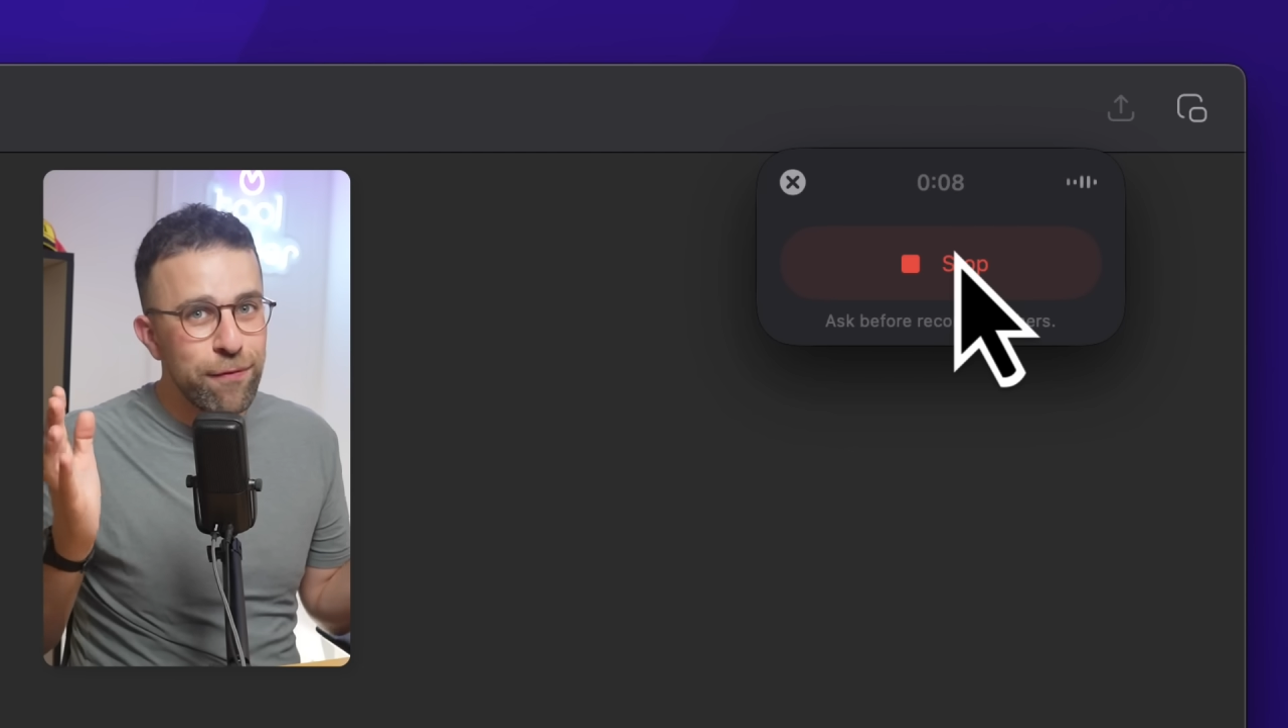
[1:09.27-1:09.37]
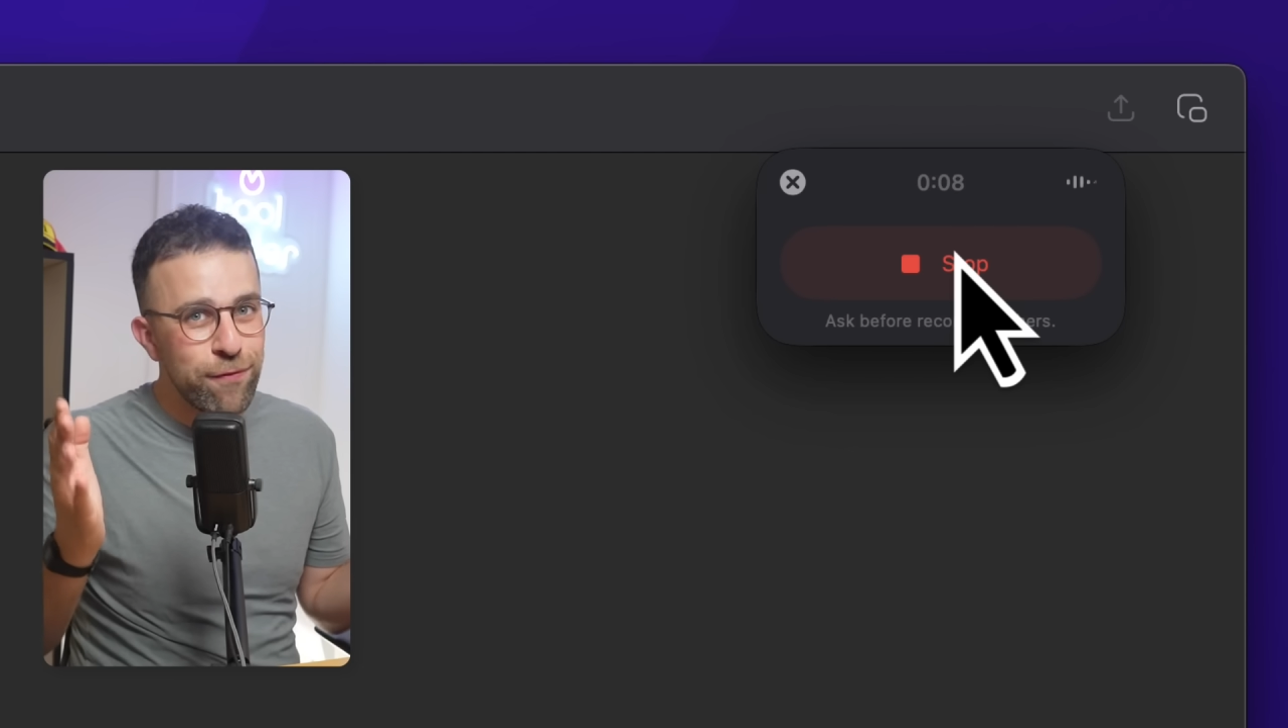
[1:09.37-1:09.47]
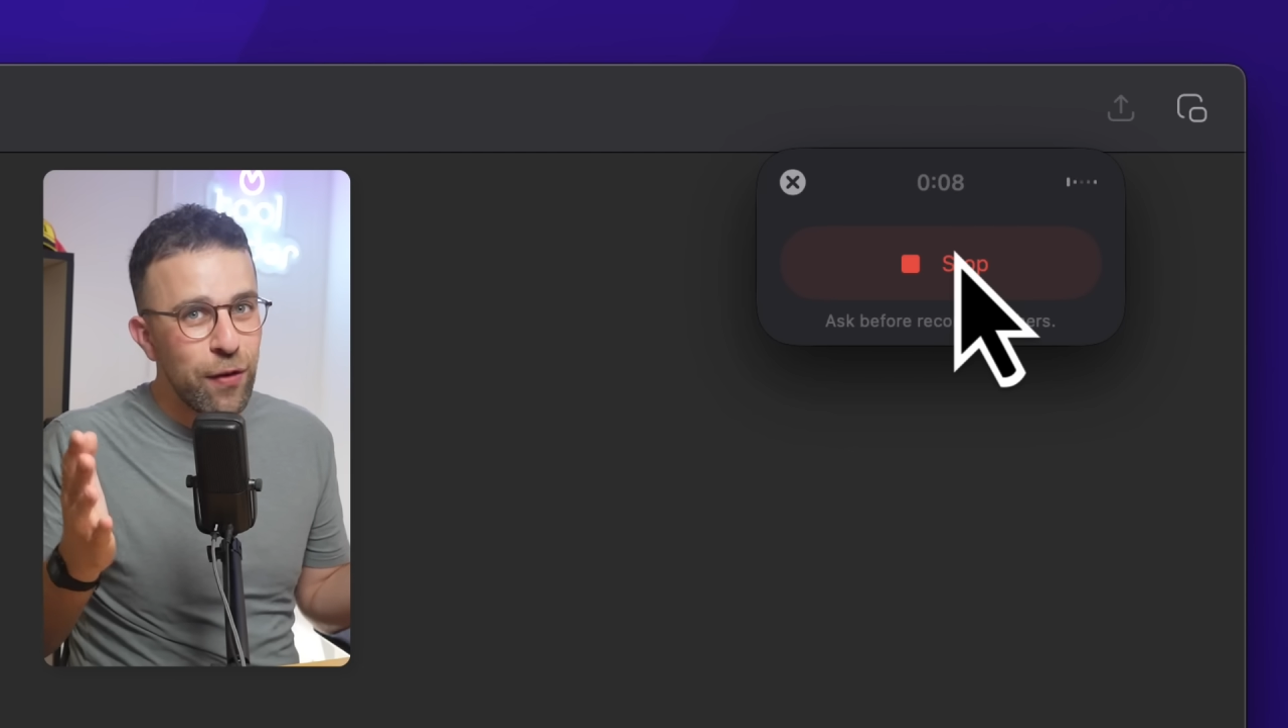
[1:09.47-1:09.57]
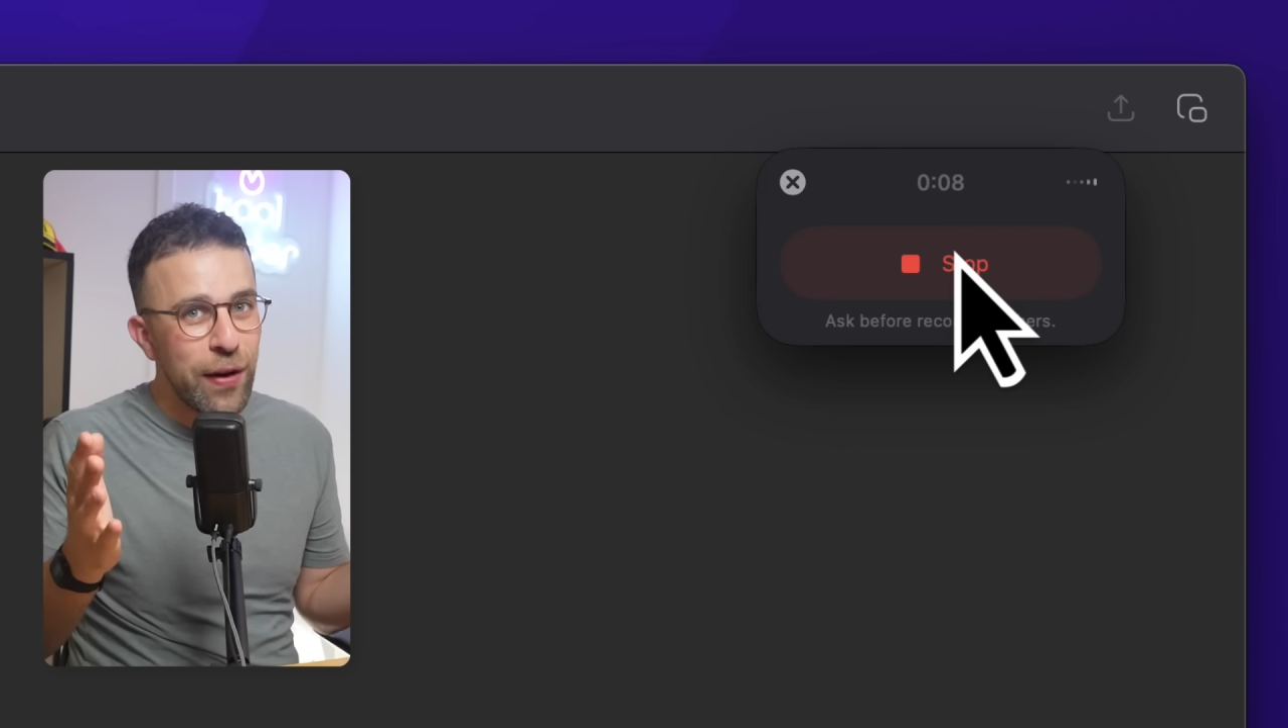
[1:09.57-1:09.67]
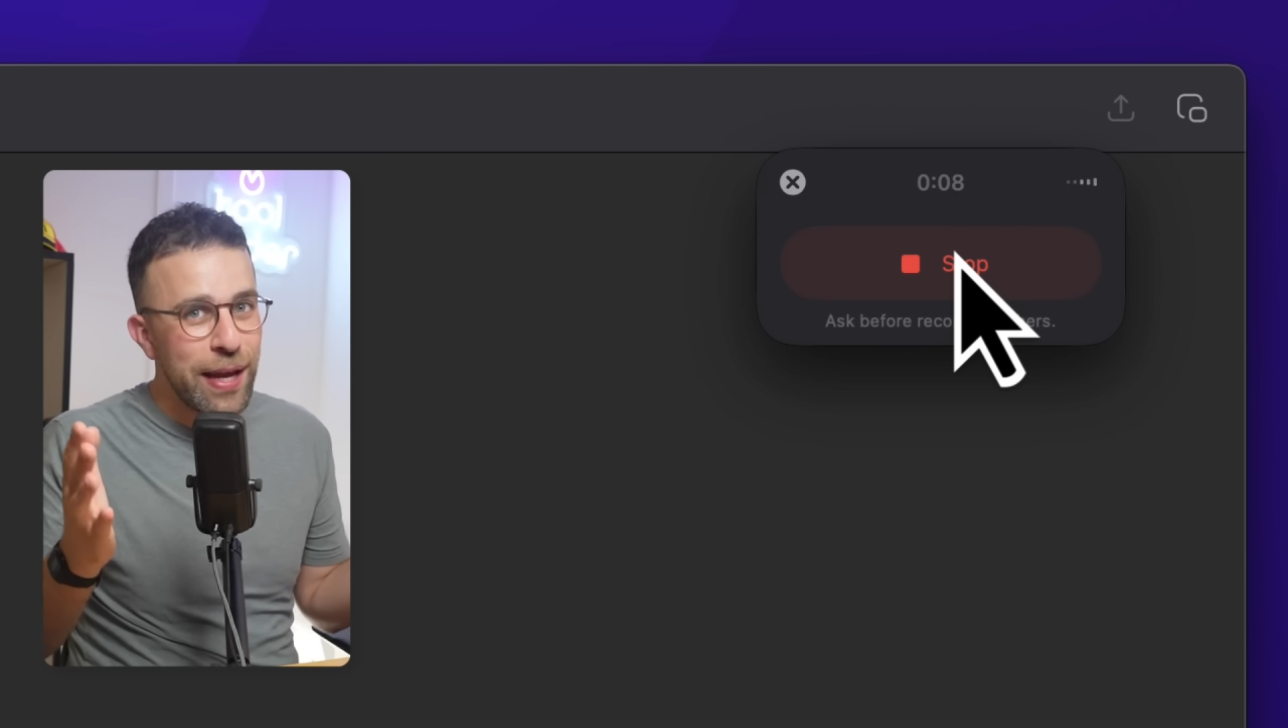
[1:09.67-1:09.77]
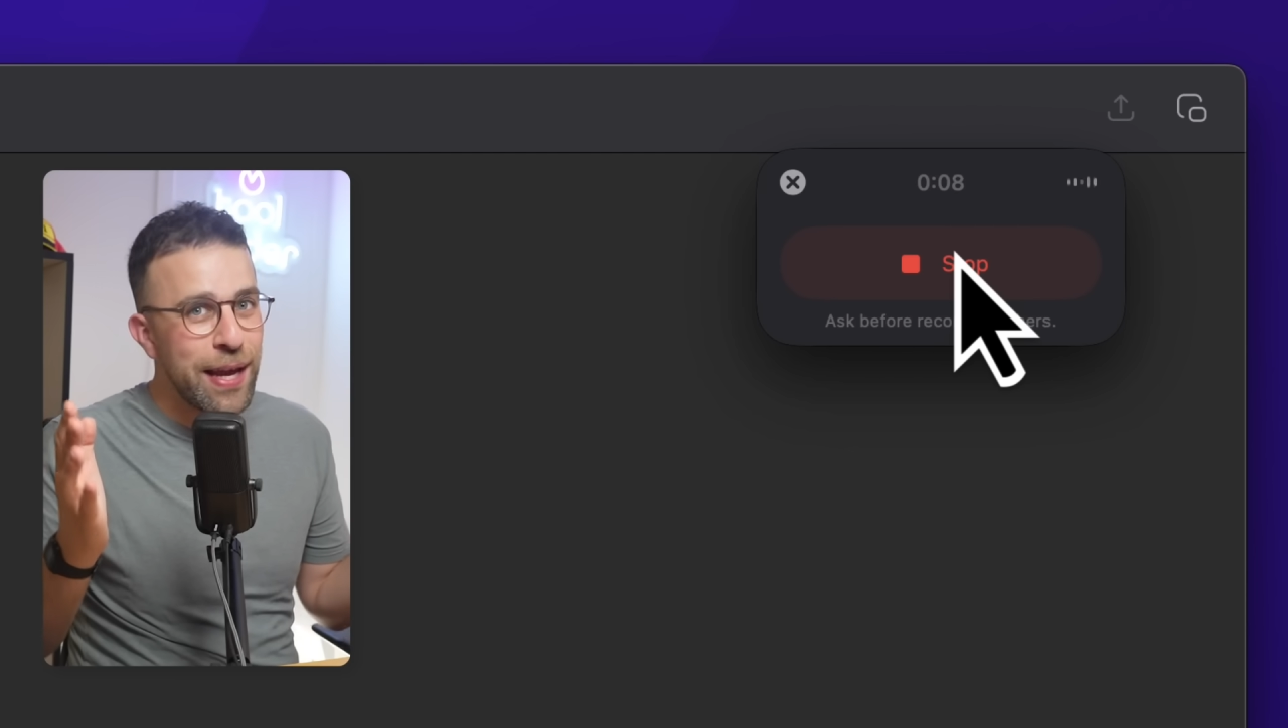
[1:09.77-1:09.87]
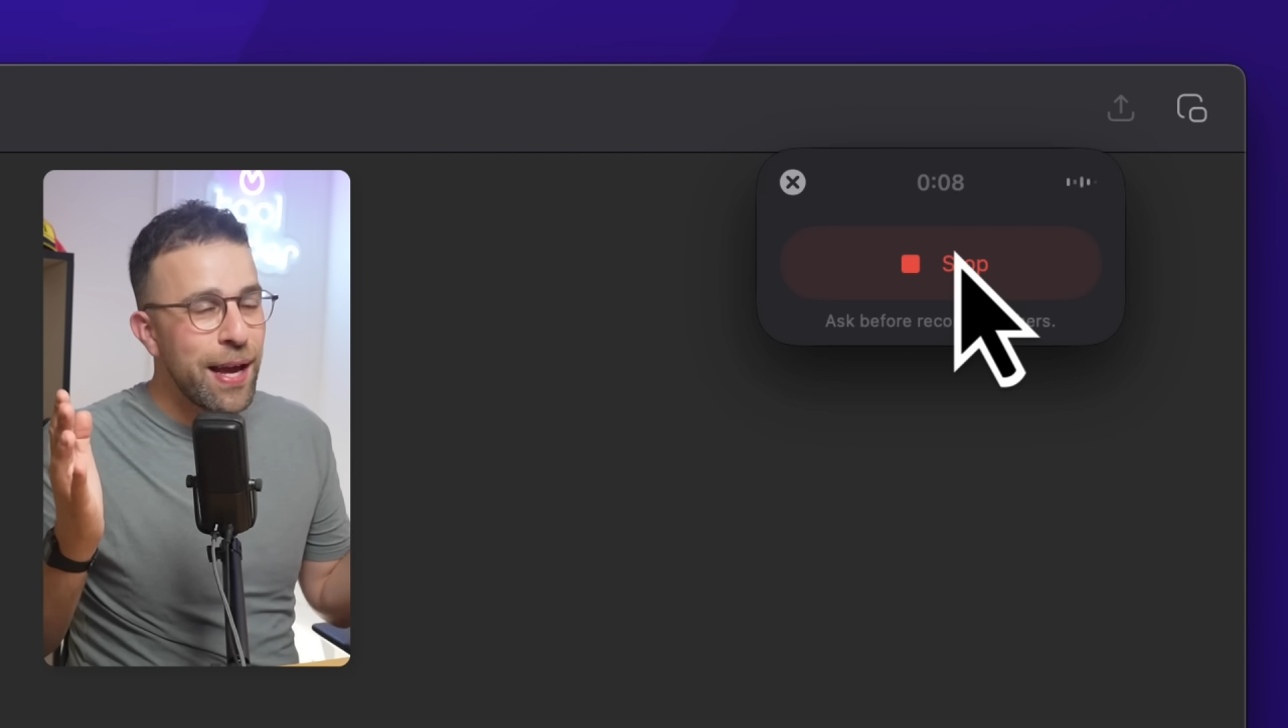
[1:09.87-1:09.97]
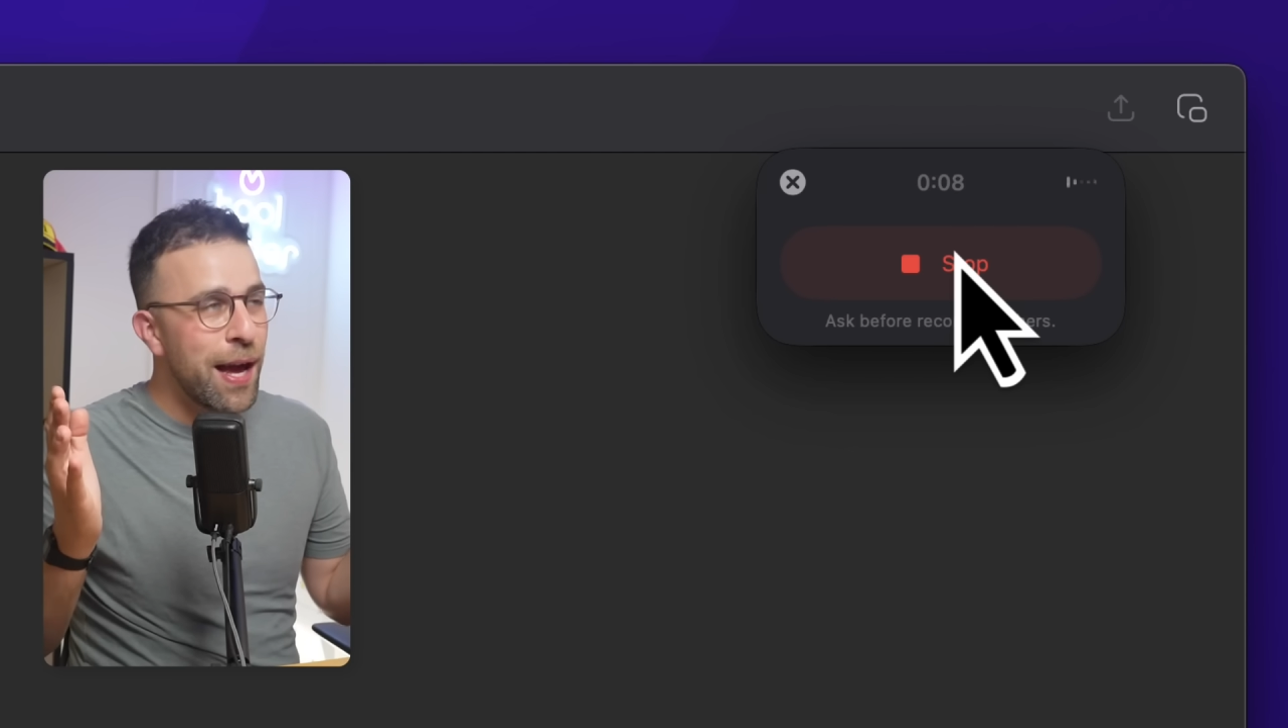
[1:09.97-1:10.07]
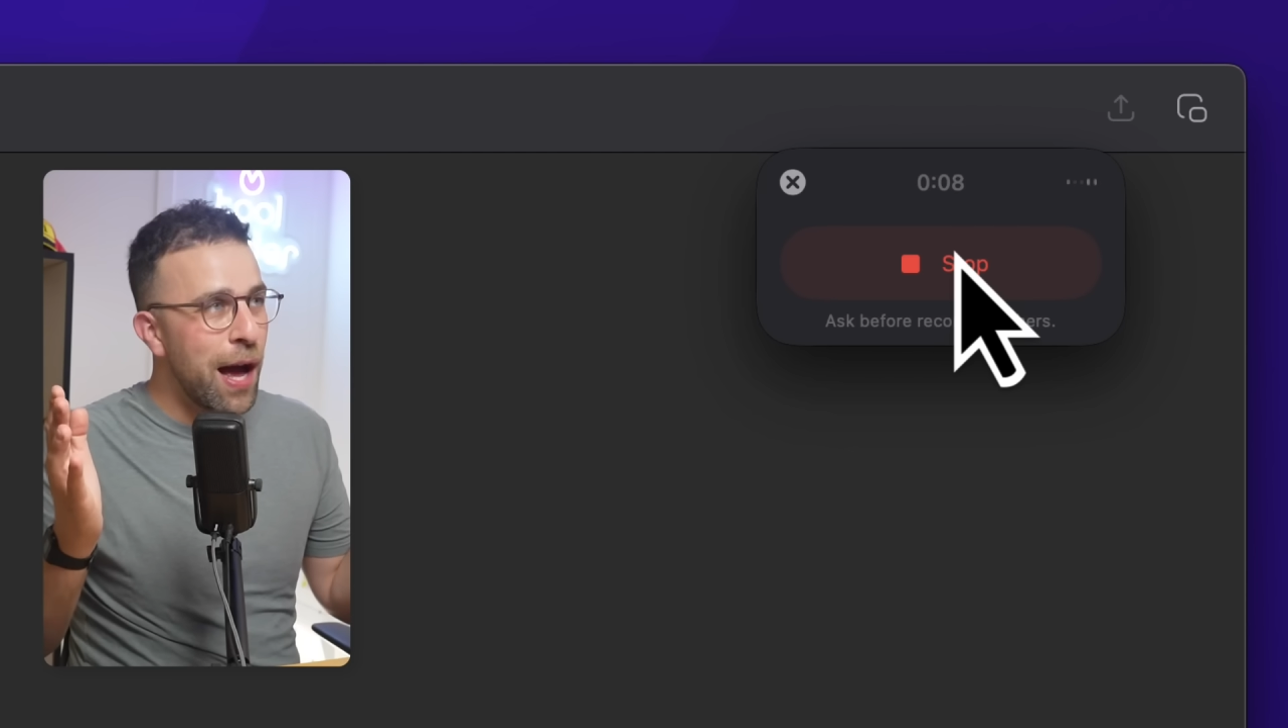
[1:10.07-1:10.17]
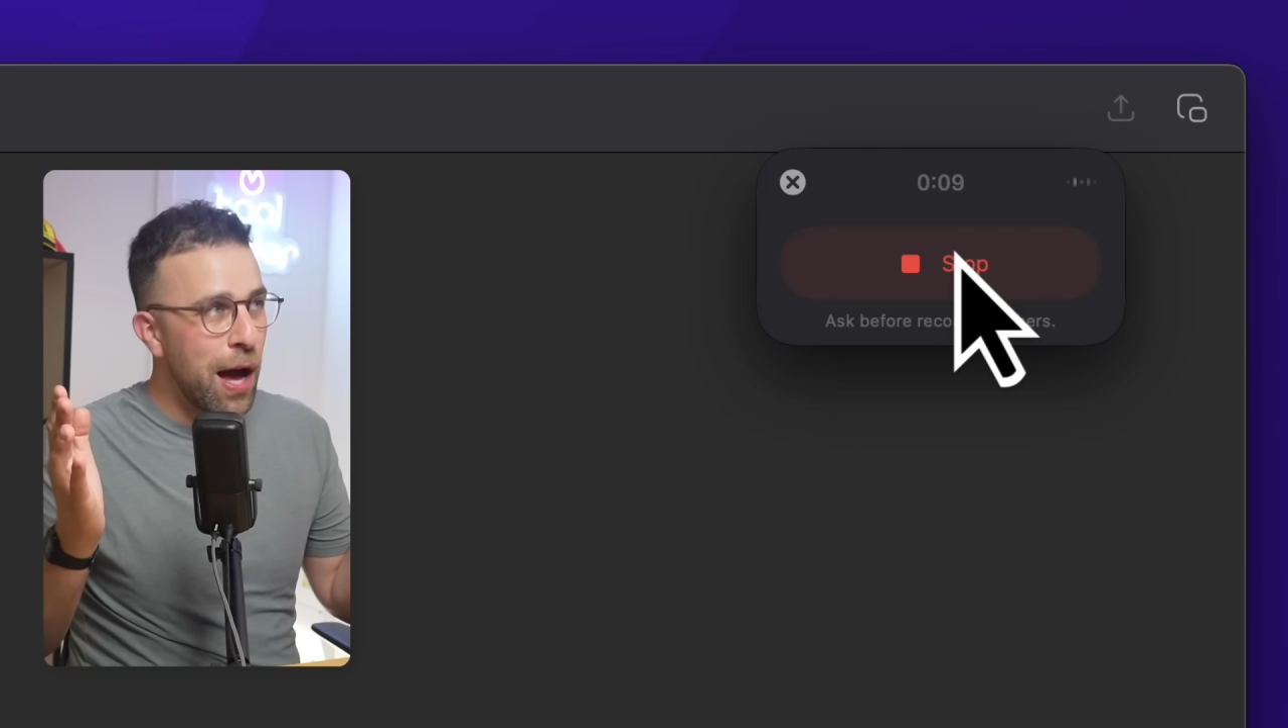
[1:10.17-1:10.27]
fully
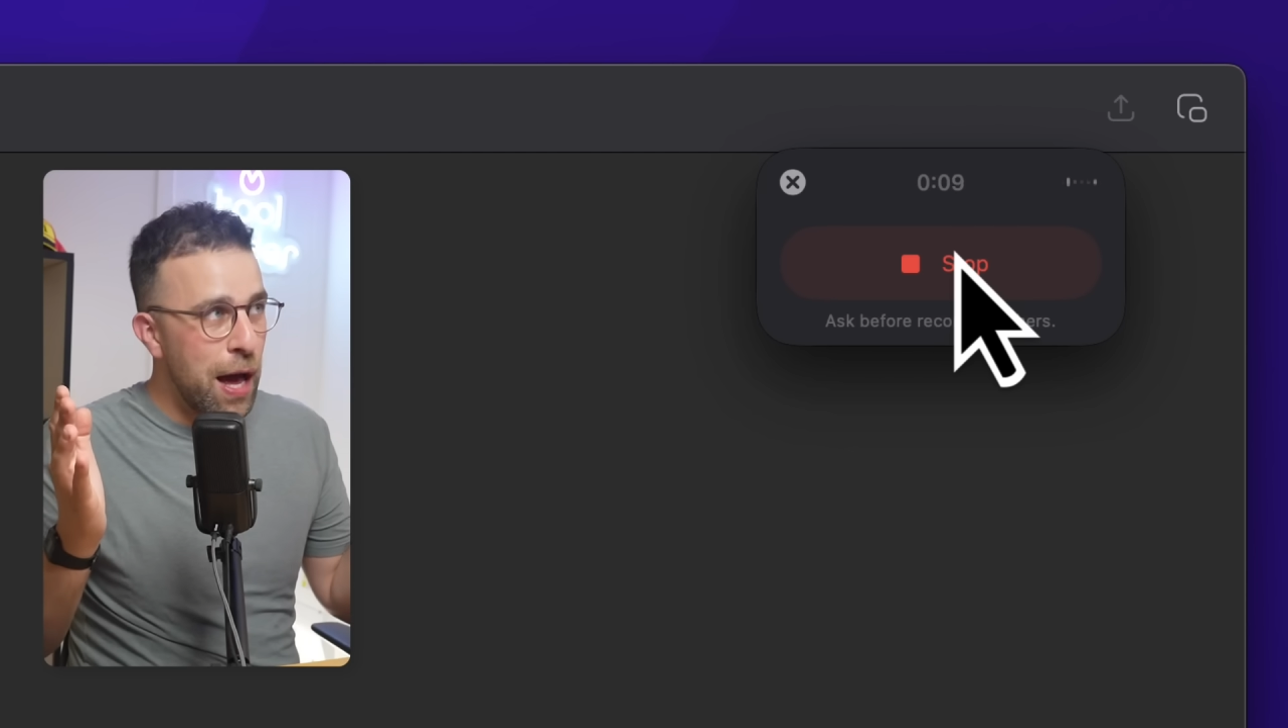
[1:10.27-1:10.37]
uh,